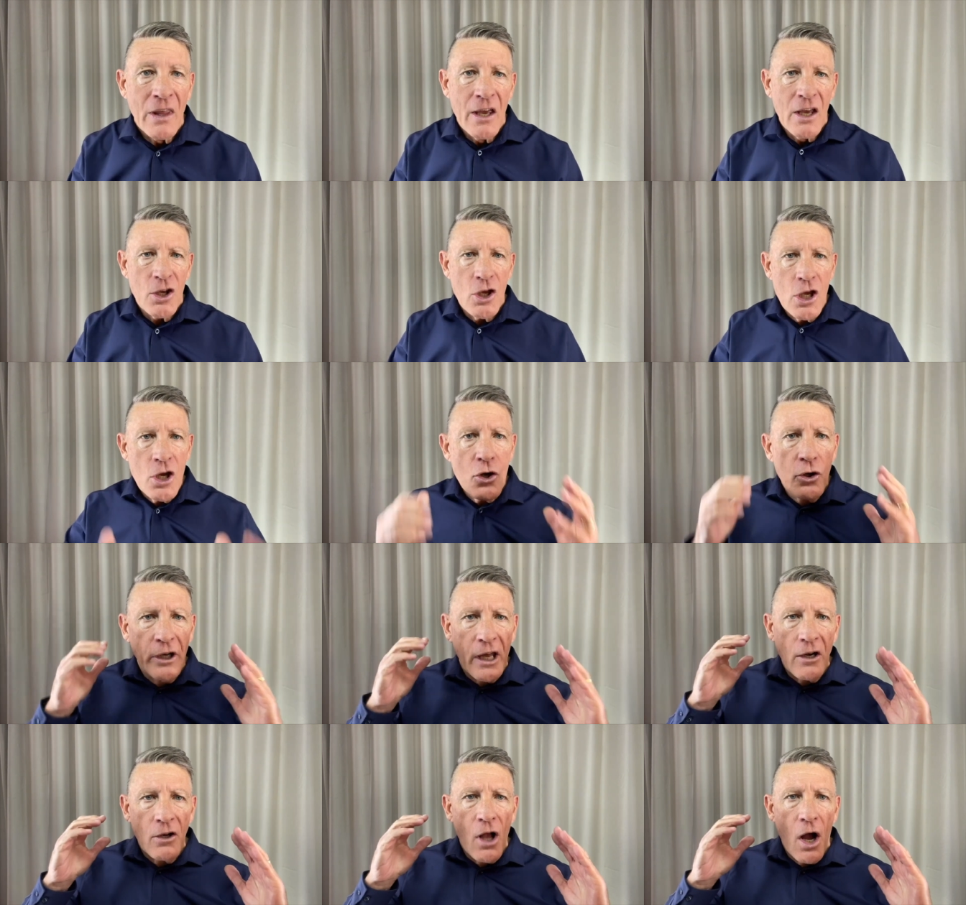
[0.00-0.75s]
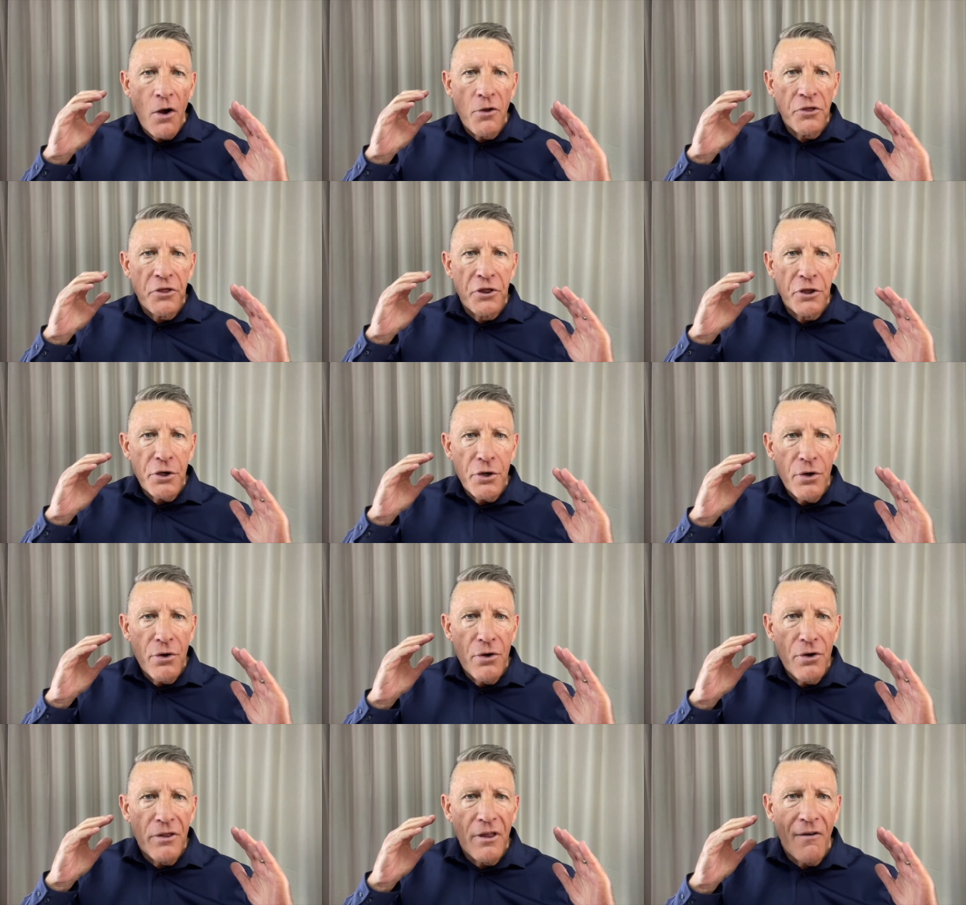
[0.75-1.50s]
You can go
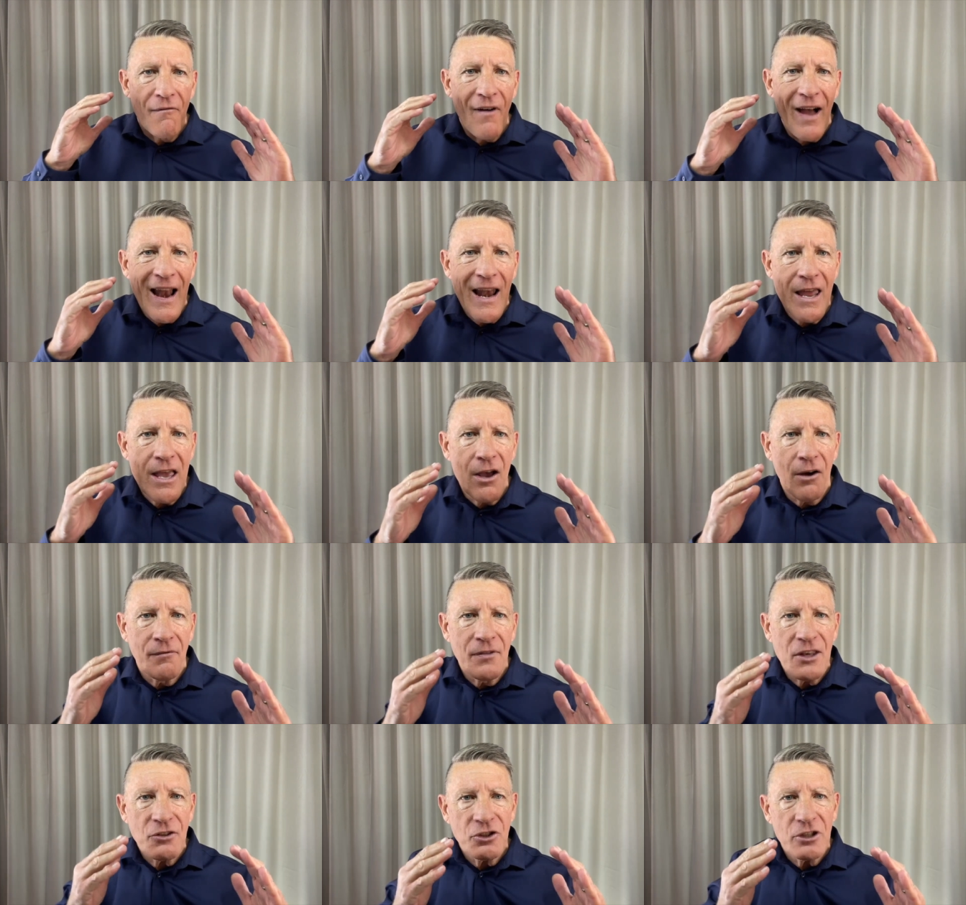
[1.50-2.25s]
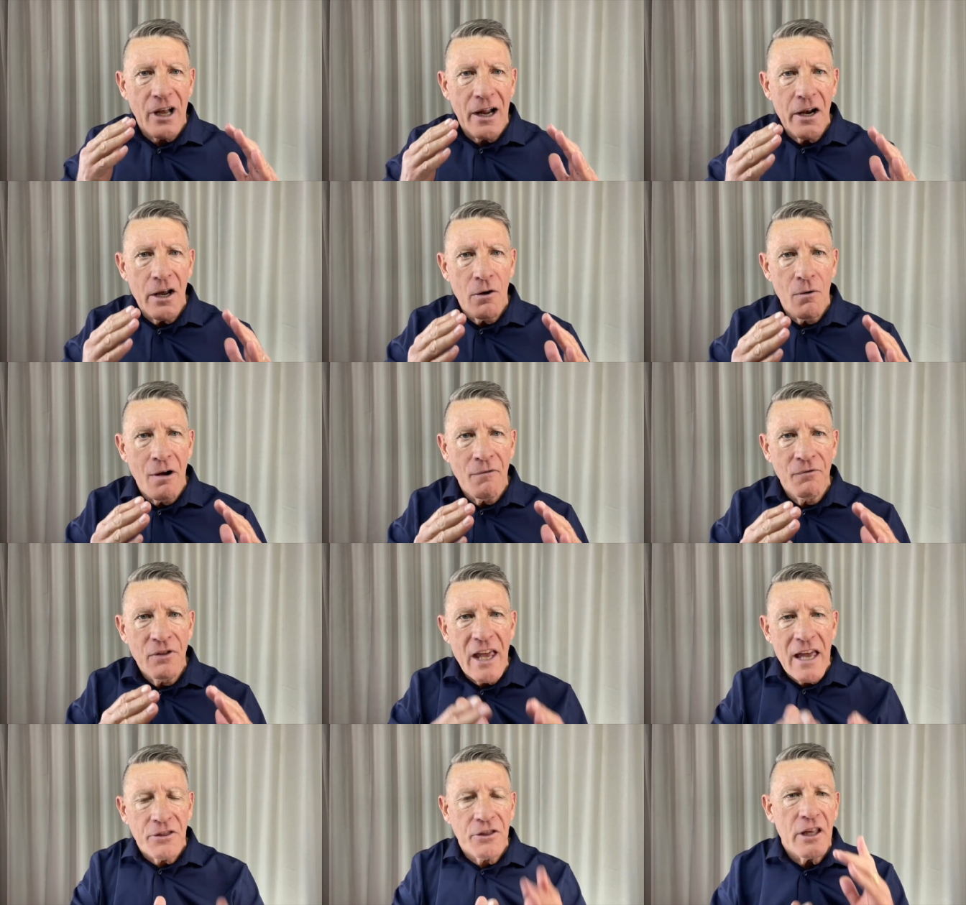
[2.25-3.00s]
through the valley of the shadow of
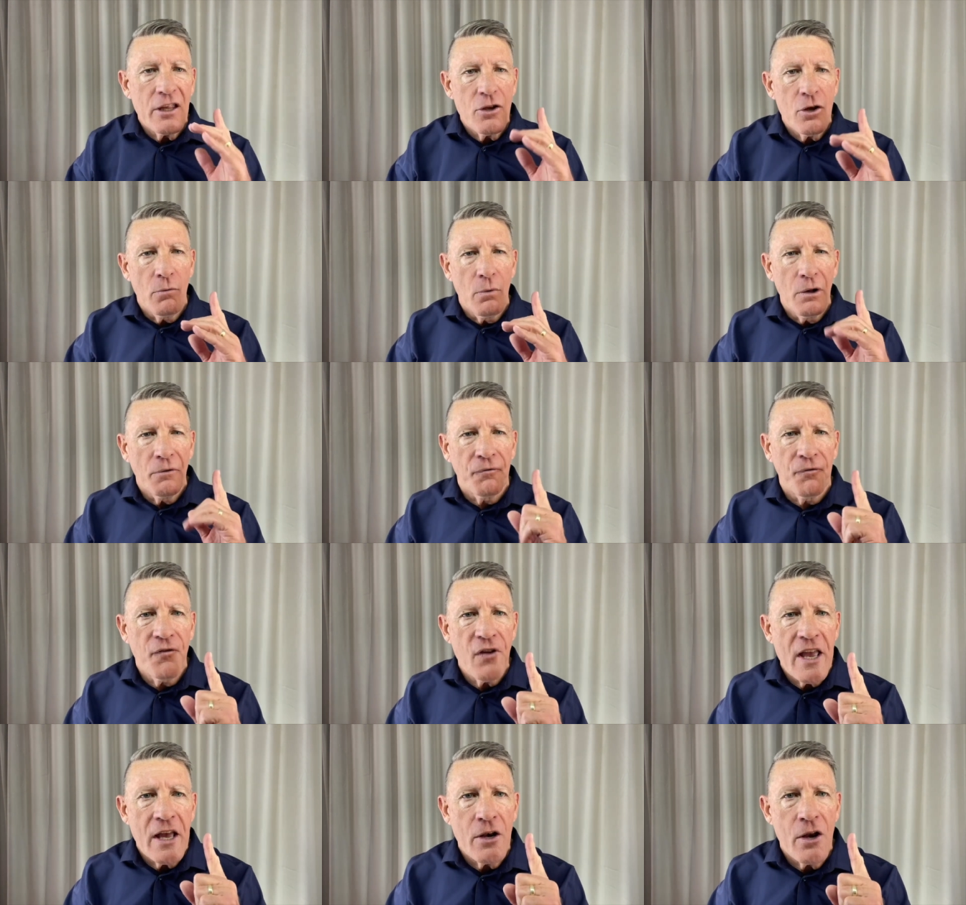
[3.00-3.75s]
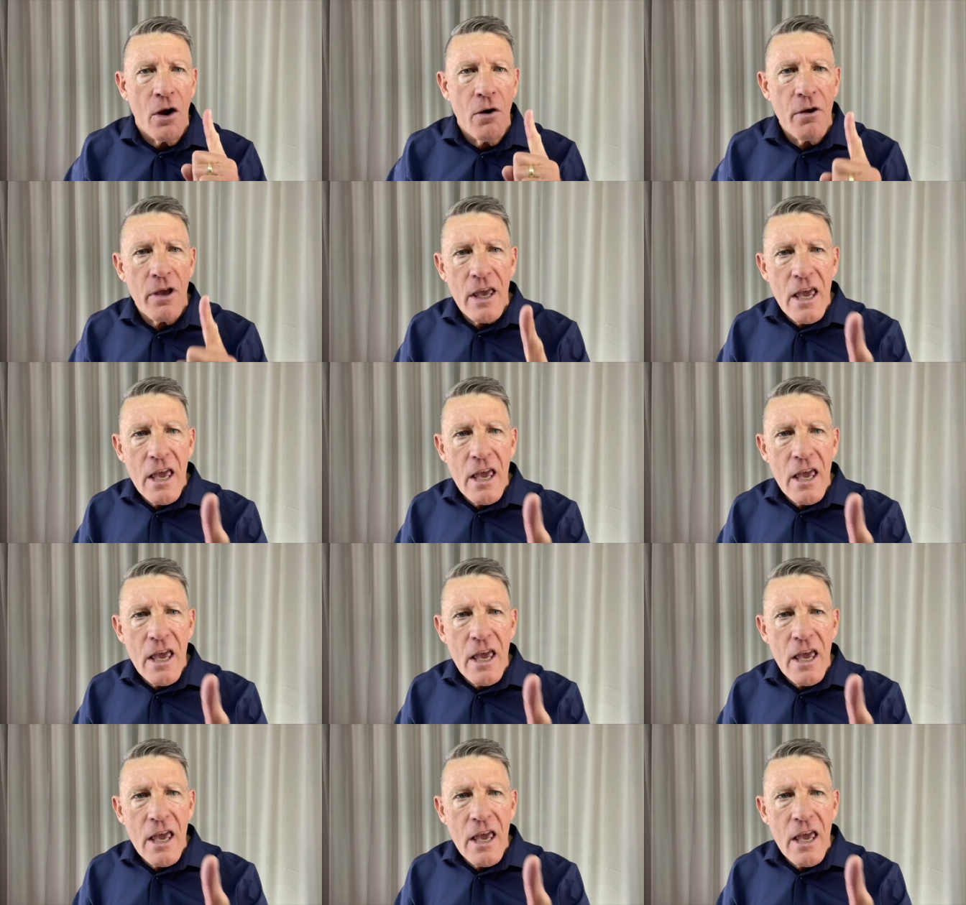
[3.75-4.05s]
death and you will fear no